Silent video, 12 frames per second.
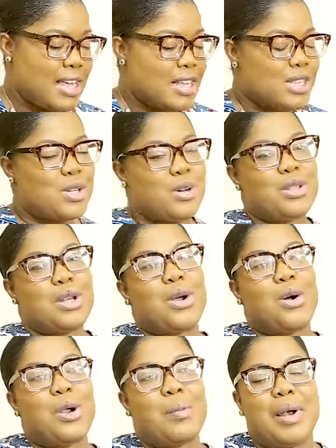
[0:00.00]
So the
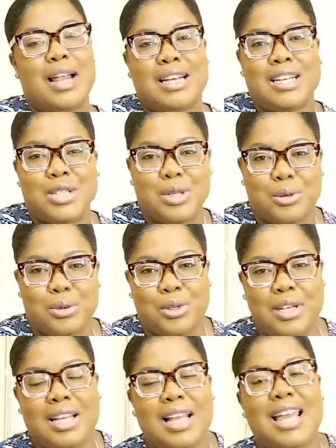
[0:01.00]
goal planning
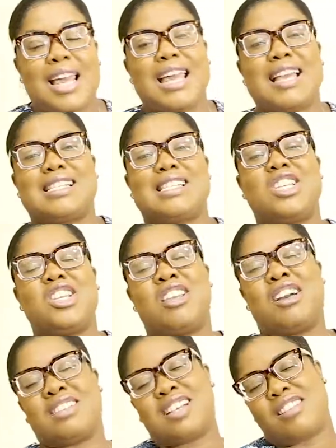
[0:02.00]
tool is
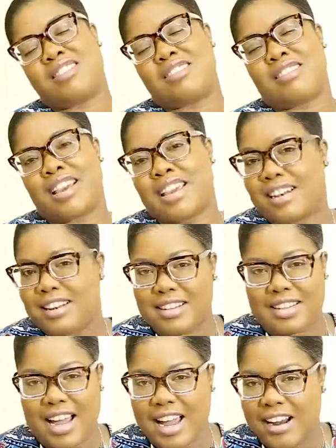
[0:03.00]
not a
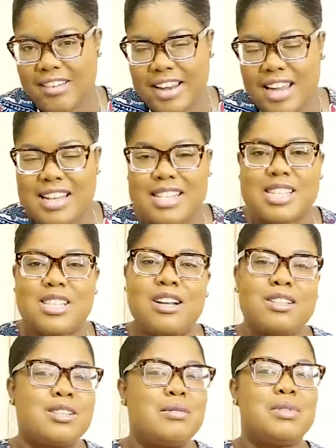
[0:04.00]
regular diary. It is
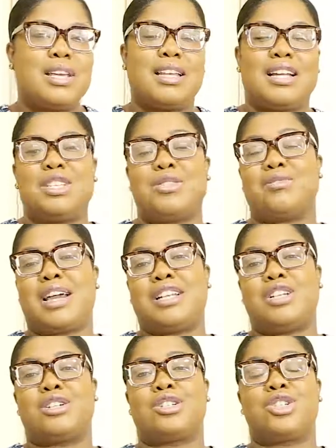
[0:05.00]
not something that you
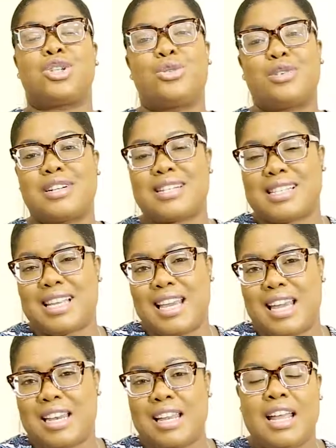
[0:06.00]
write your chores
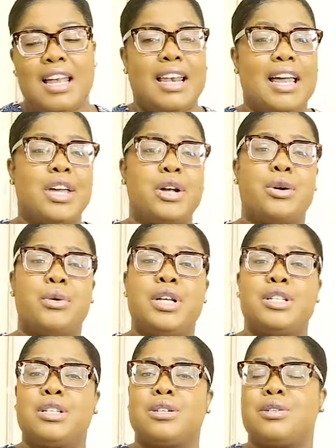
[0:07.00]
in, like you're
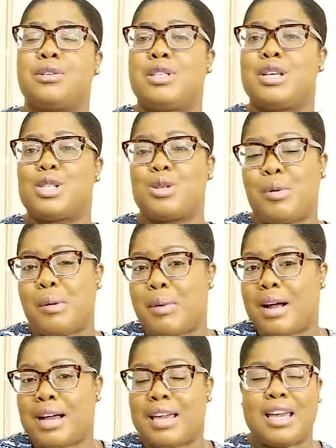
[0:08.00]
going to the
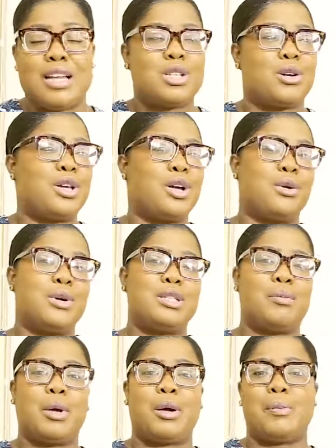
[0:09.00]
supermarket or you're going
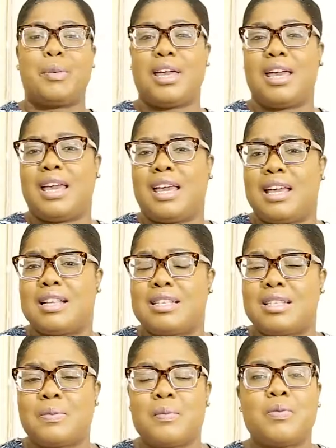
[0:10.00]
to pick up
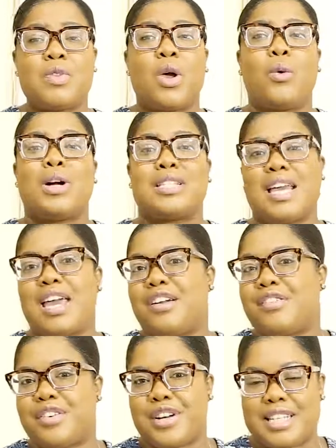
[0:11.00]
kids,
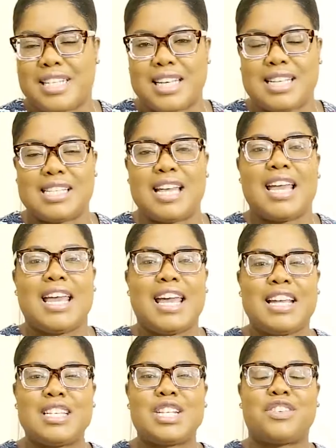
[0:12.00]
whatever it is.
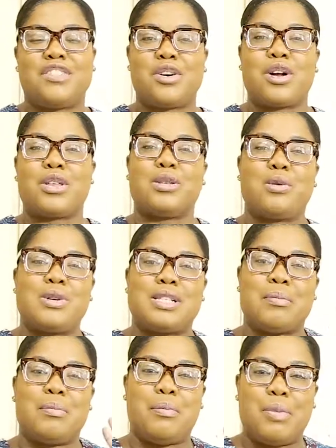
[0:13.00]
It is for
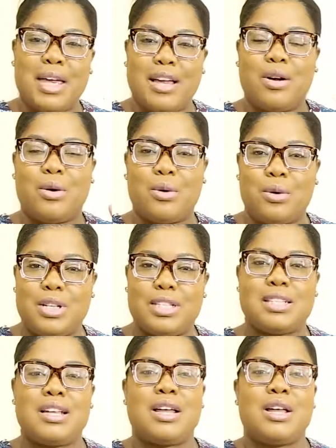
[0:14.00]
those big
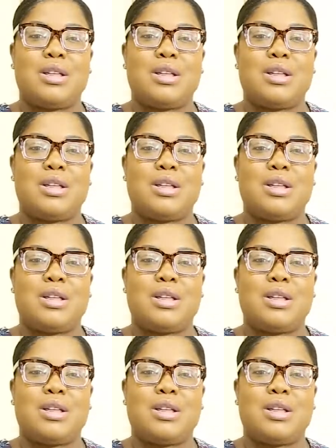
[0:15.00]
goals.